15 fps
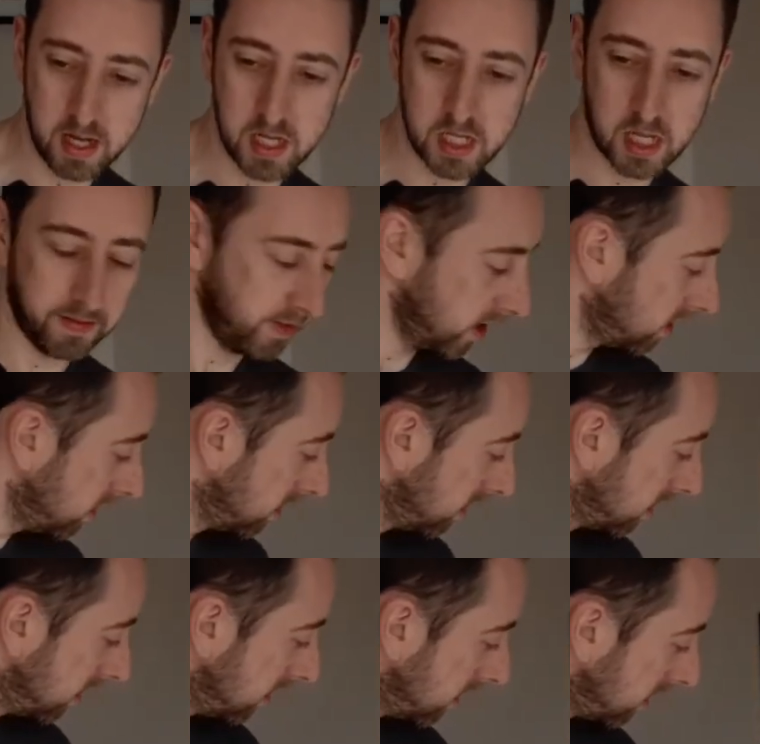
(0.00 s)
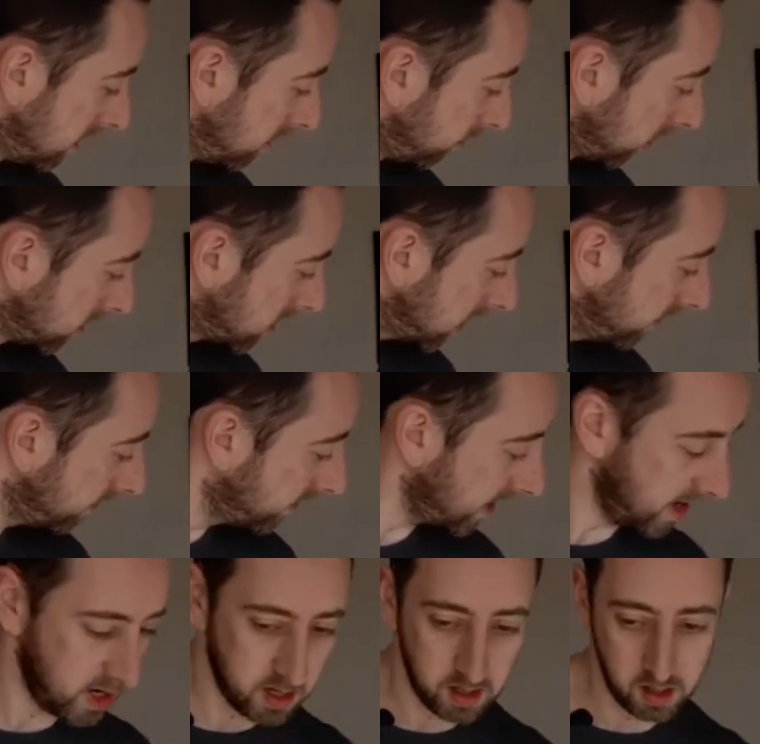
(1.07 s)
is given one side of the
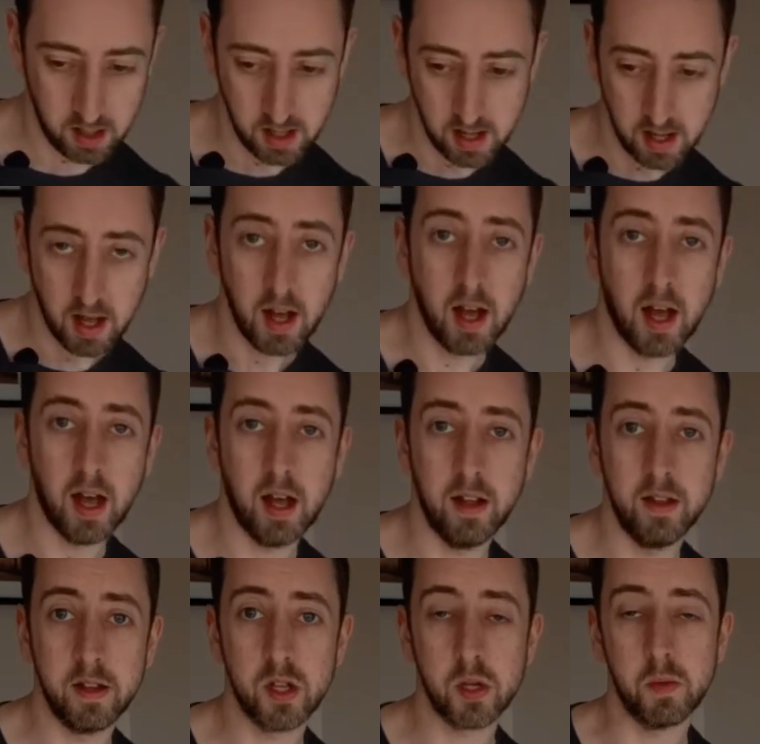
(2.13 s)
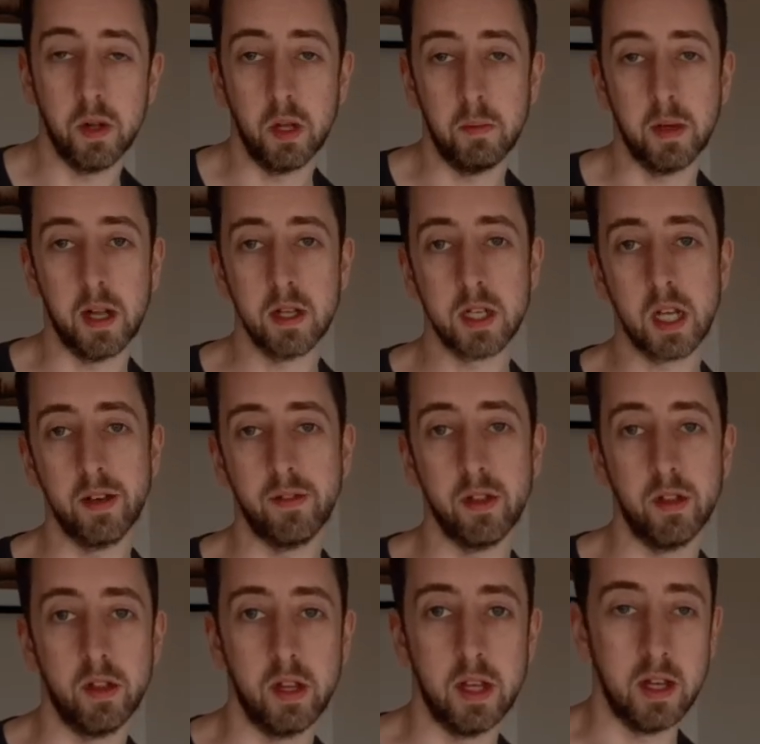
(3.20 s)
L and the smaller plants are
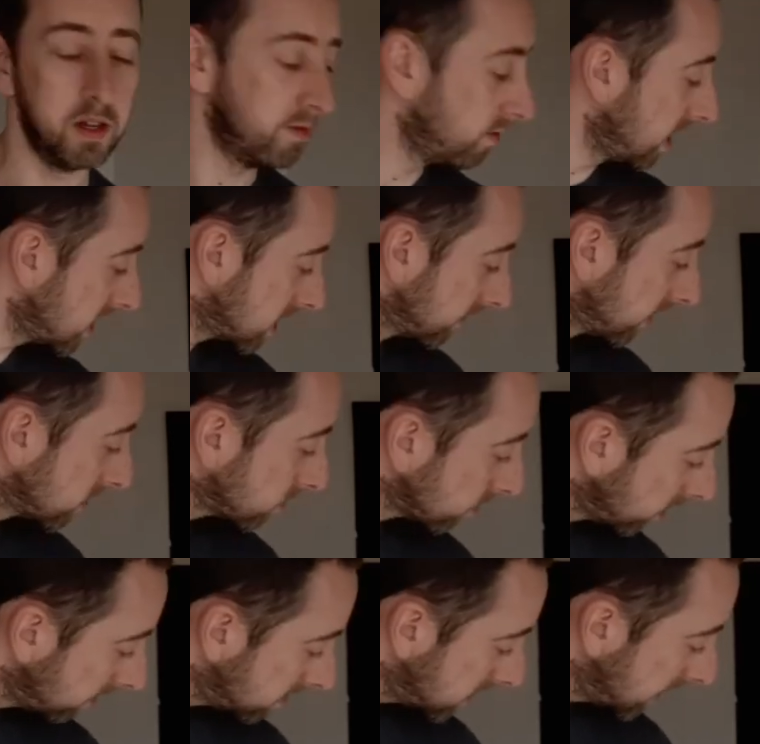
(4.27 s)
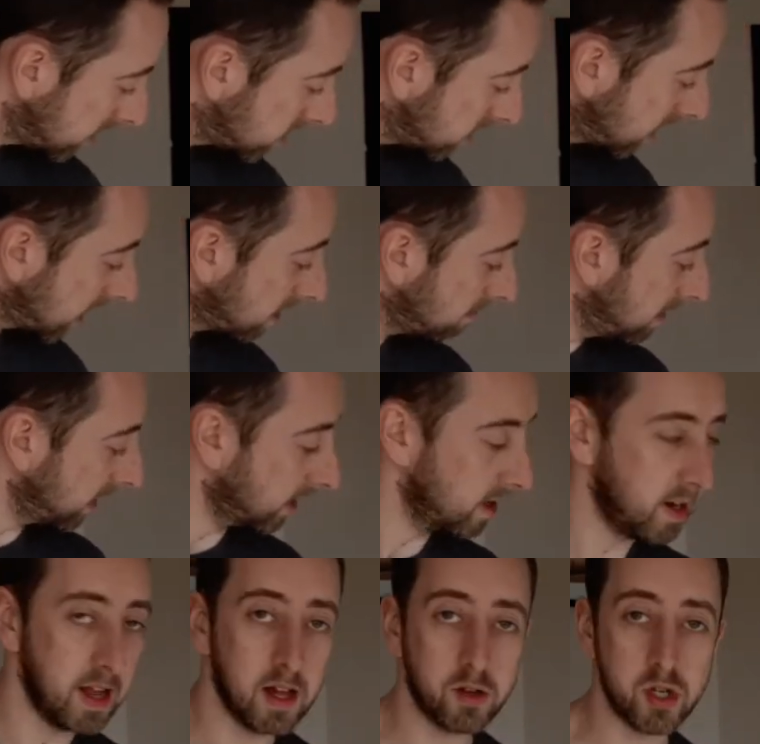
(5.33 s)
given the rest of it. So essentially I'm making
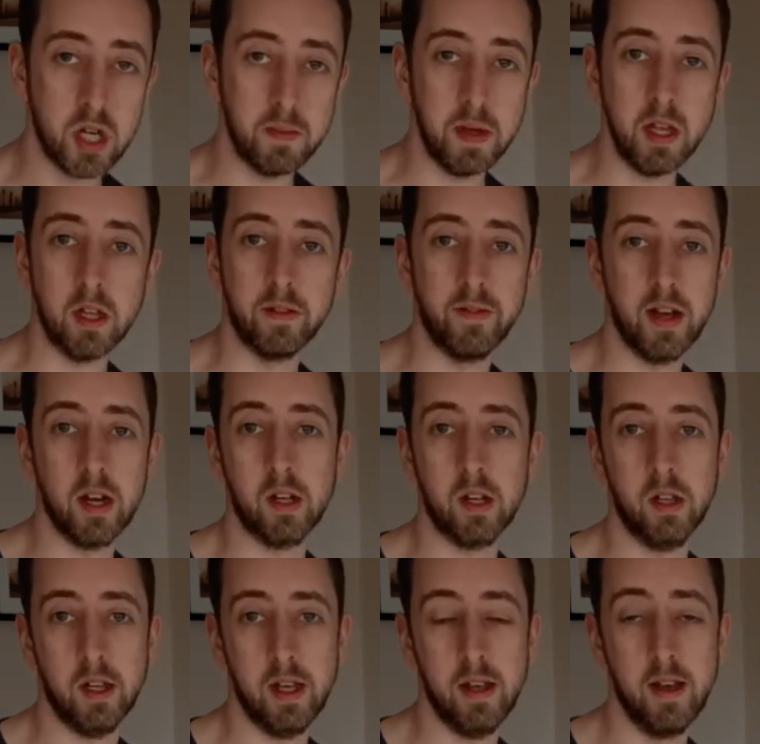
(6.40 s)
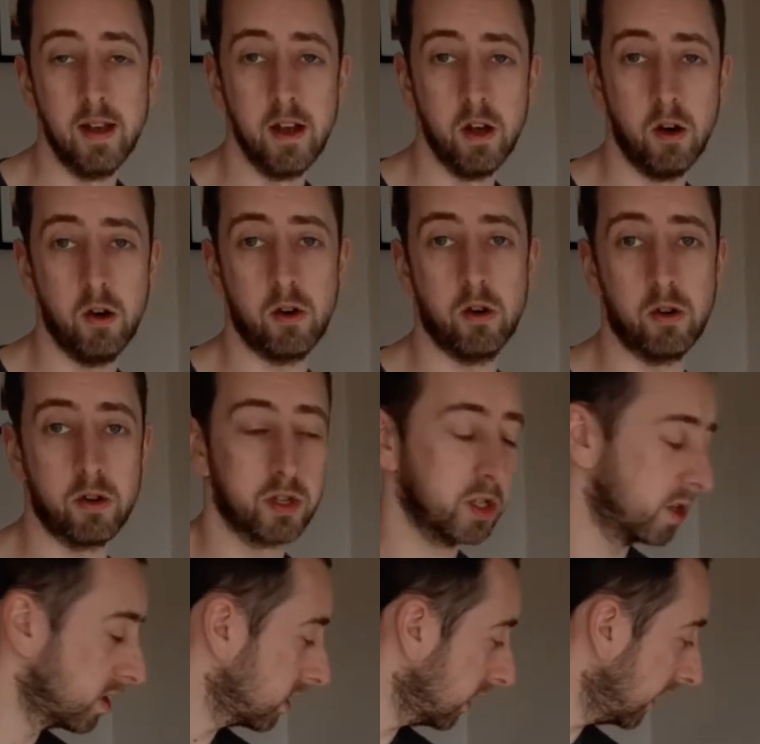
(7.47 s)
an L shape either vertically or
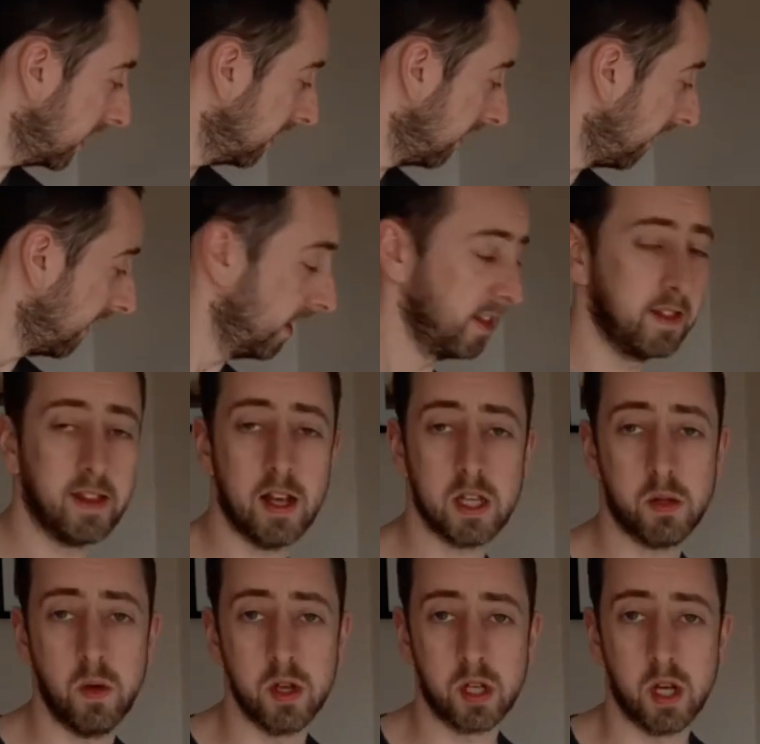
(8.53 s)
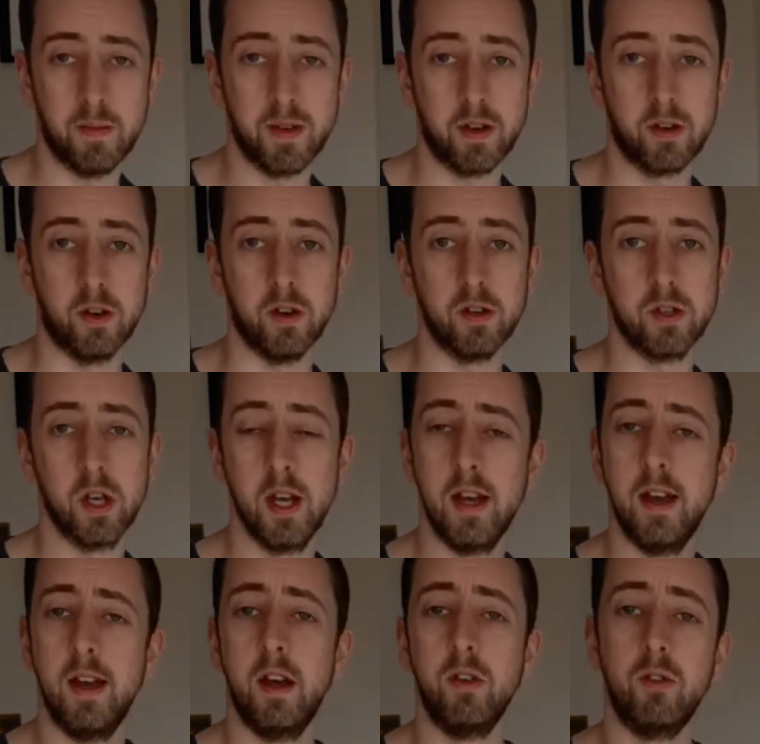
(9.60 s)
horizontally. That's the way it's come across.
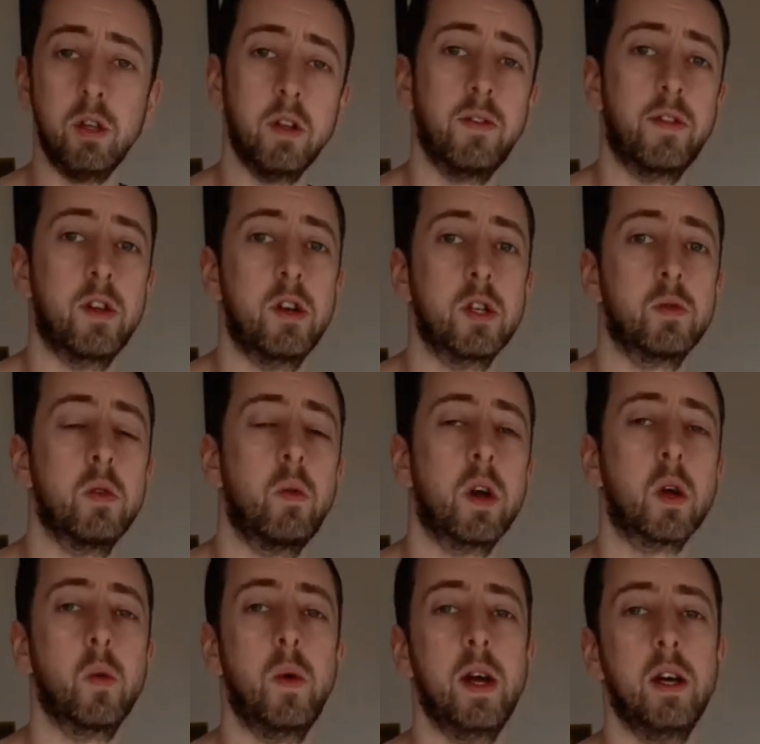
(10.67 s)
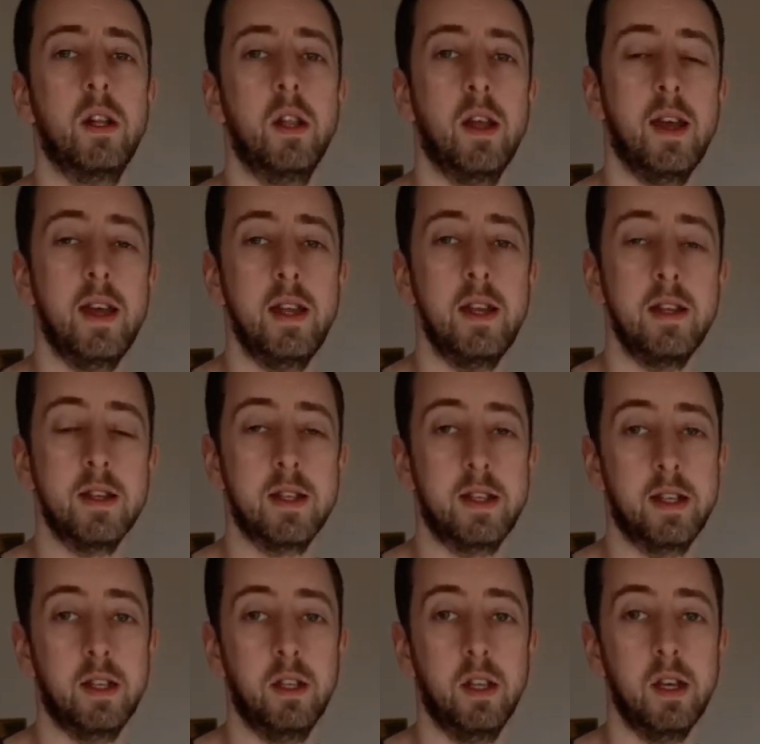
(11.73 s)
Rule of thirds will work well in
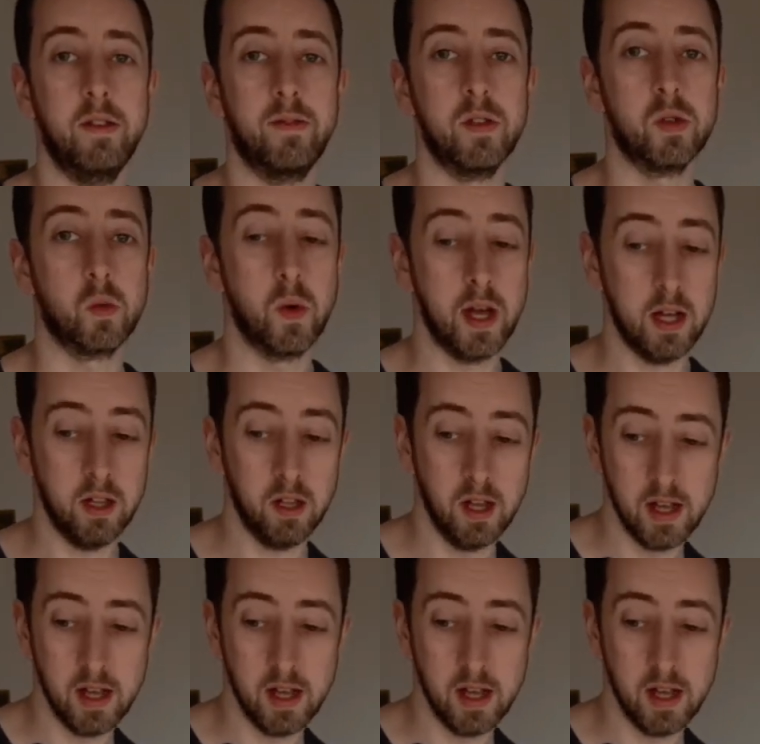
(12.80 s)
still life as well,